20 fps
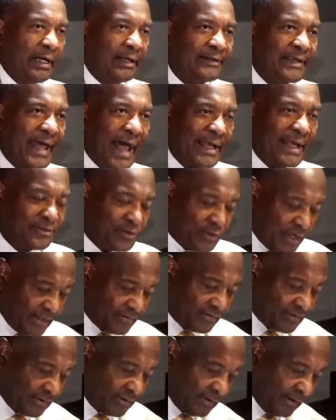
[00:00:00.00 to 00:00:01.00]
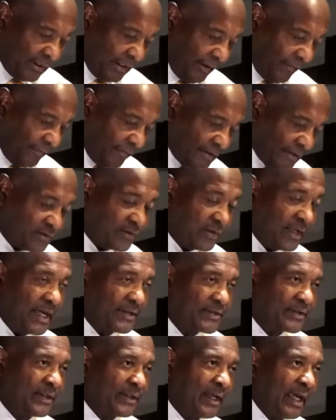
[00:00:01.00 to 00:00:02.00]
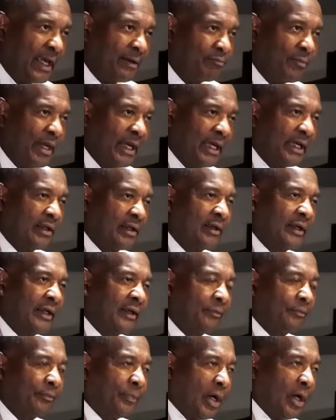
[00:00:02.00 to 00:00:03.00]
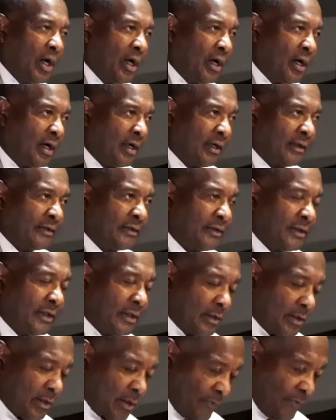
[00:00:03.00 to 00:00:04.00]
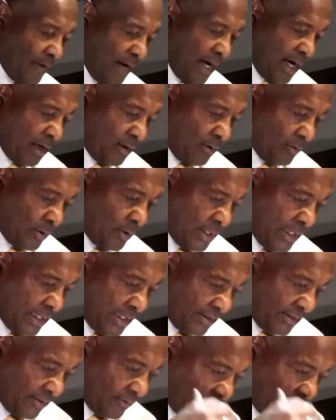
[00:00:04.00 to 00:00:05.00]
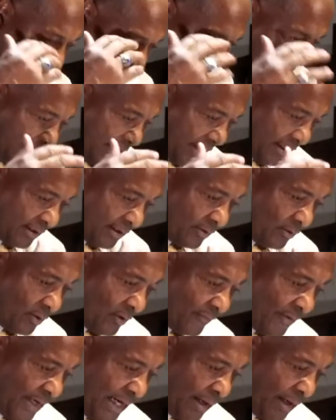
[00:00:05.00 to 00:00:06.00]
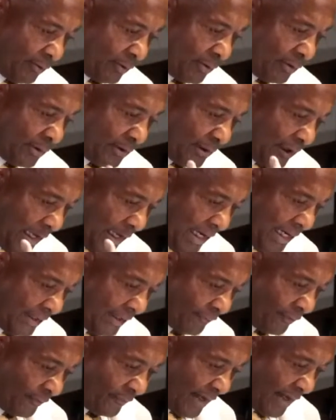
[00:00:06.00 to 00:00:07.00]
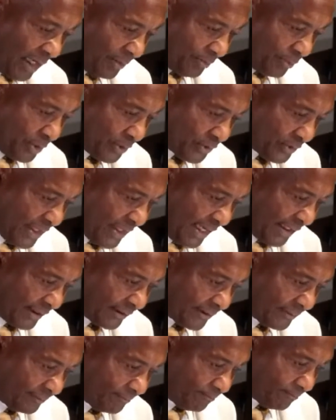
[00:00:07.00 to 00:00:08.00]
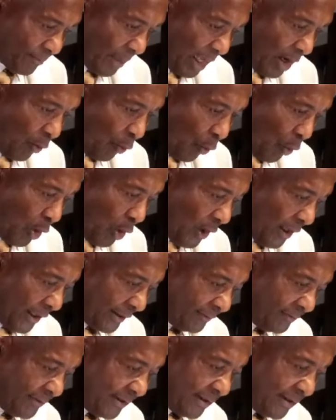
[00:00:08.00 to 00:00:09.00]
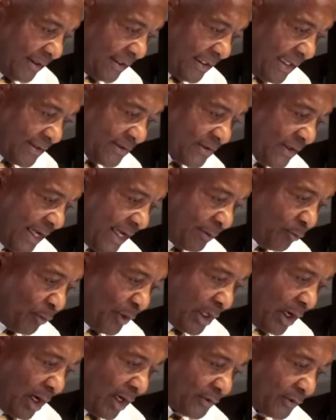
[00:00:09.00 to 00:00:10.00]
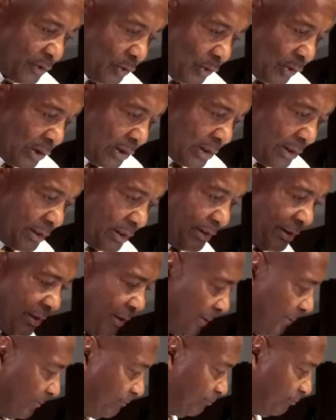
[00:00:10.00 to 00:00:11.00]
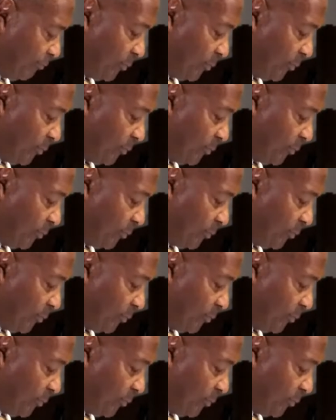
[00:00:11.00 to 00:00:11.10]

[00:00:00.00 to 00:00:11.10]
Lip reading: digest this lesson and make it a part of our thinking, of our life, of our personality. 1, he said we are to learn